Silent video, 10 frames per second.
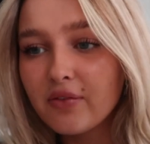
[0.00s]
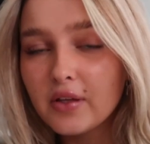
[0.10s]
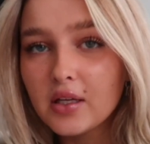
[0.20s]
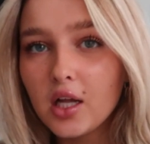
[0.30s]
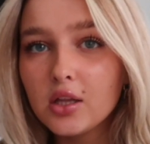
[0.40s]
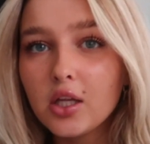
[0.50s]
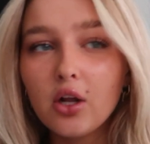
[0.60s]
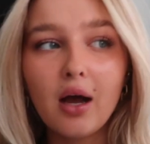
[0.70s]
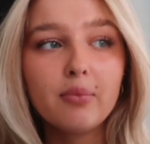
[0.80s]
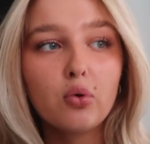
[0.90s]
I feel like, a
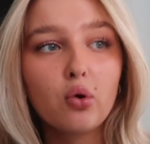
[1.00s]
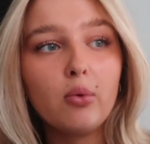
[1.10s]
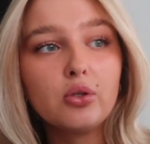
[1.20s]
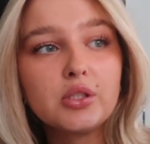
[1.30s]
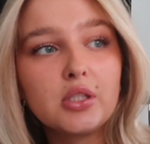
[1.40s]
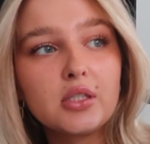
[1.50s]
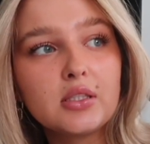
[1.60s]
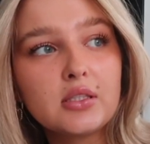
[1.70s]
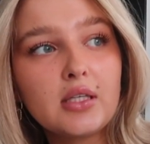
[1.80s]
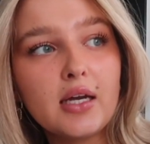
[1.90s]
little abnormal to
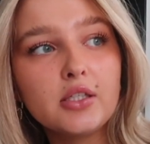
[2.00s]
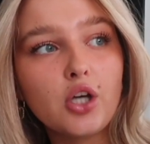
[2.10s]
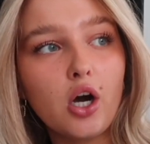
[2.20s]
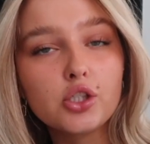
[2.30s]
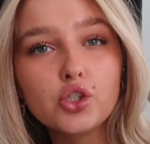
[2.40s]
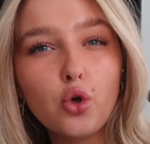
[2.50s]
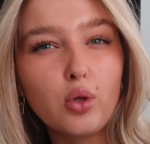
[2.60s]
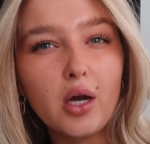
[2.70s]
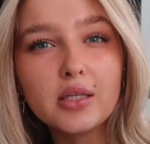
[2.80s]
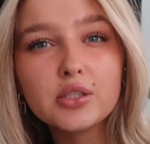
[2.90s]
get a dog so
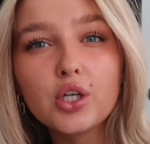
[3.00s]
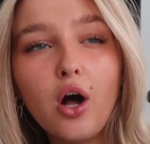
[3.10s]
young into